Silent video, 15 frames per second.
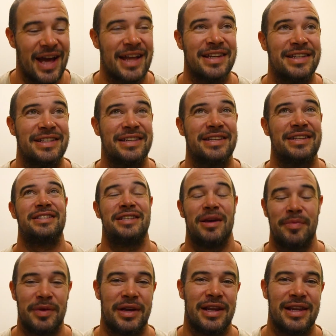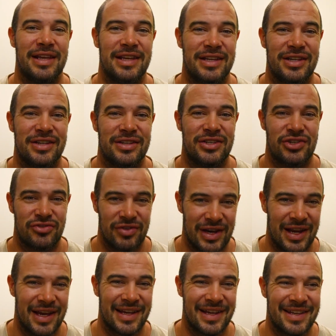and typically Sri
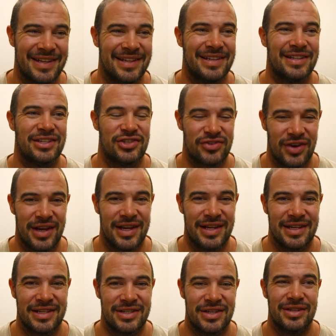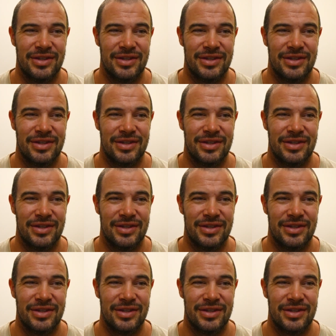Lankan trains